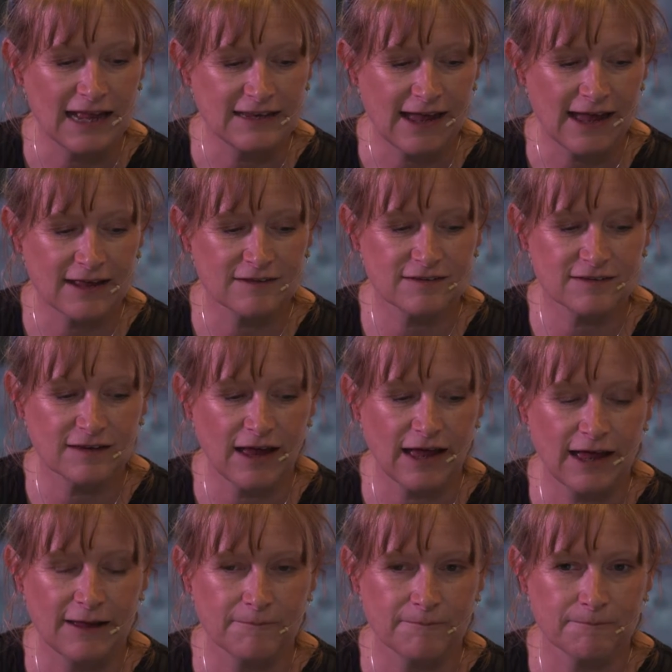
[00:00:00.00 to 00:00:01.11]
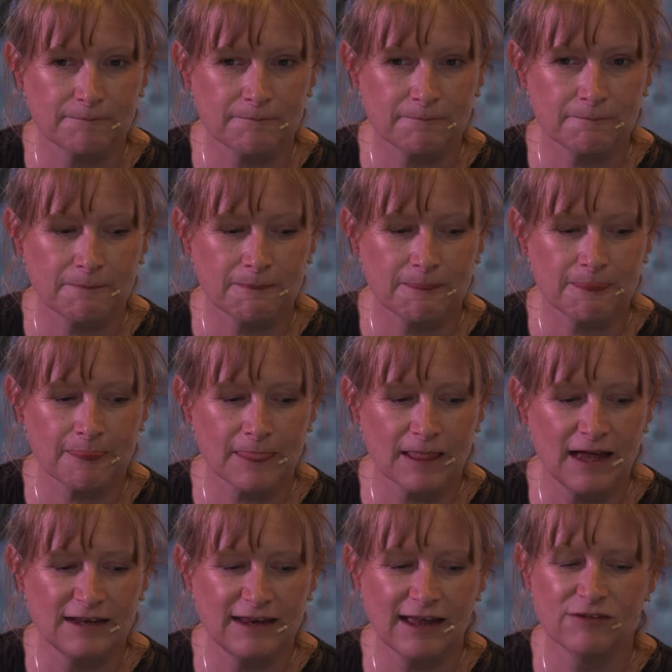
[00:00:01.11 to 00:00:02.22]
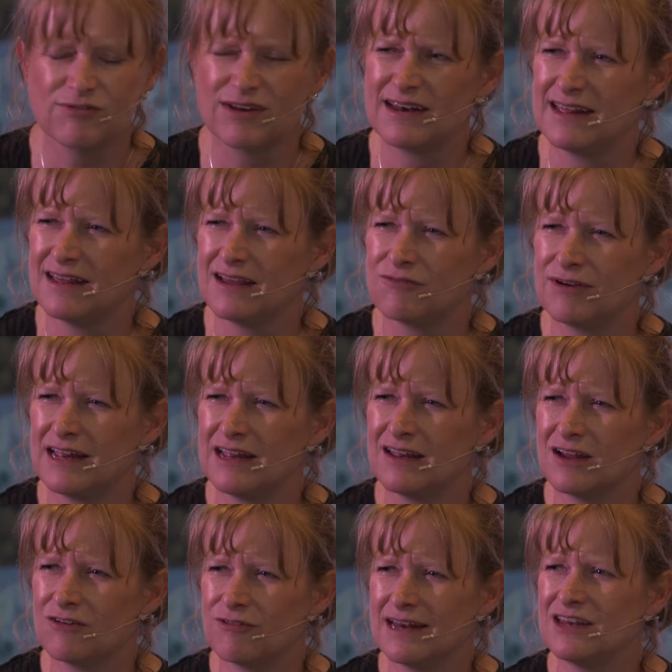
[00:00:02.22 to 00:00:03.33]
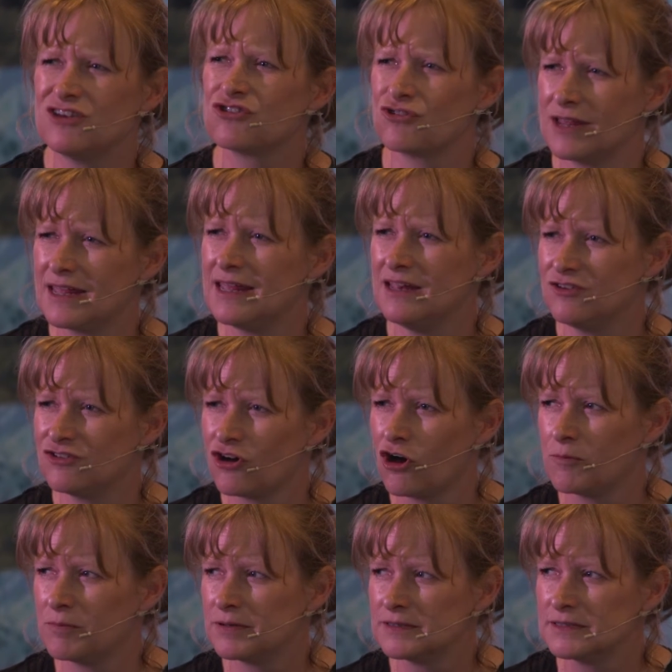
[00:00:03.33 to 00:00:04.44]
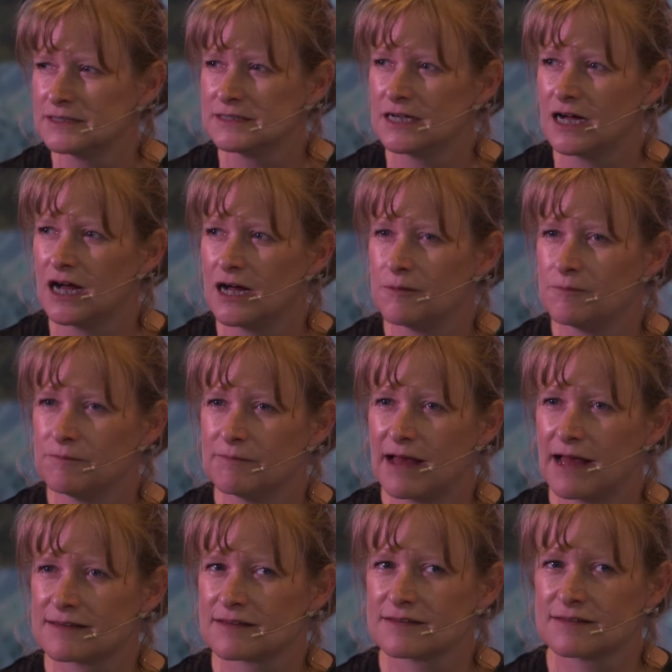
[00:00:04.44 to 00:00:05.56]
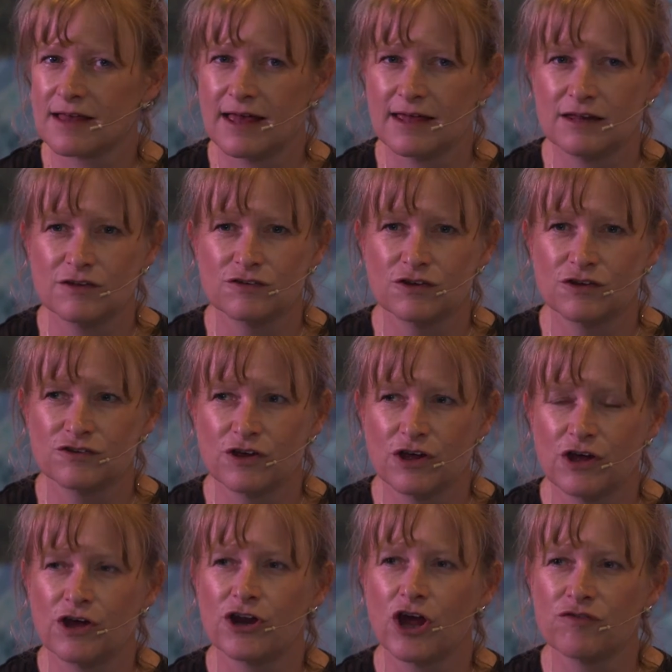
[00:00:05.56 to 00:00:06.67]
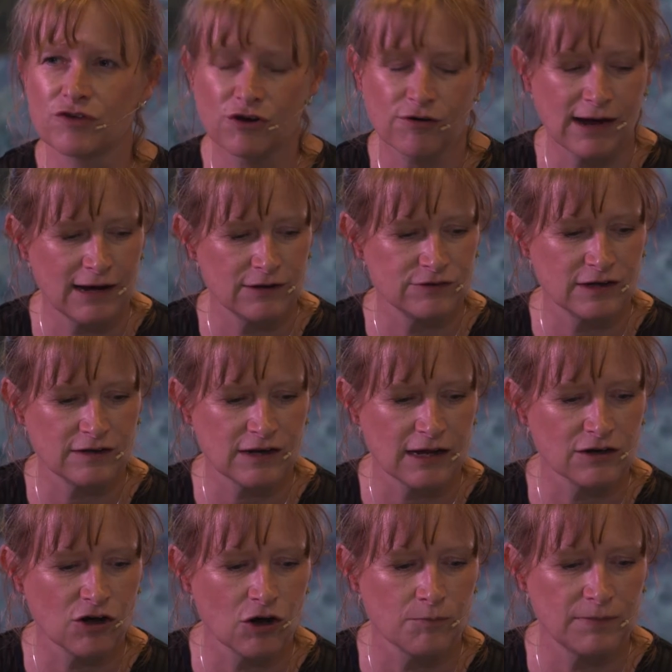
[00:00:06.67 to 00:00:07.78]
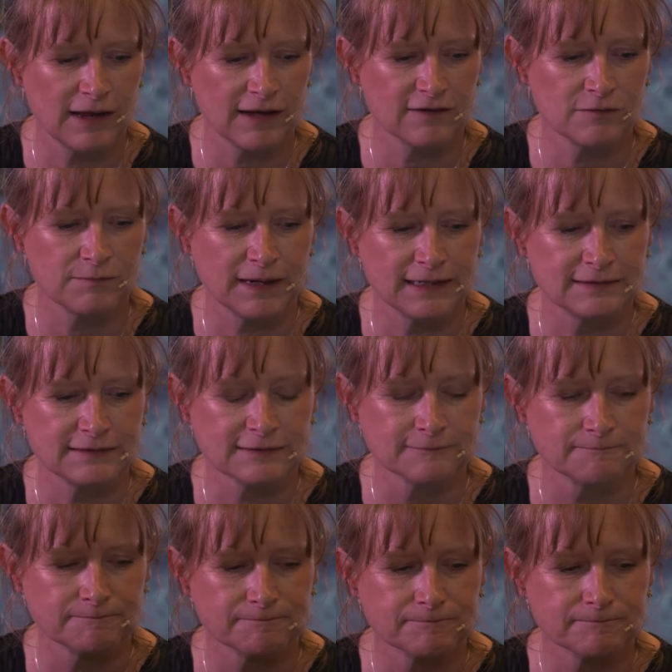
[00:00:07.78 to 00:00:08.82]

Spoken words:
yet a really tricky job, as I say, in such an overcrowded and complex space.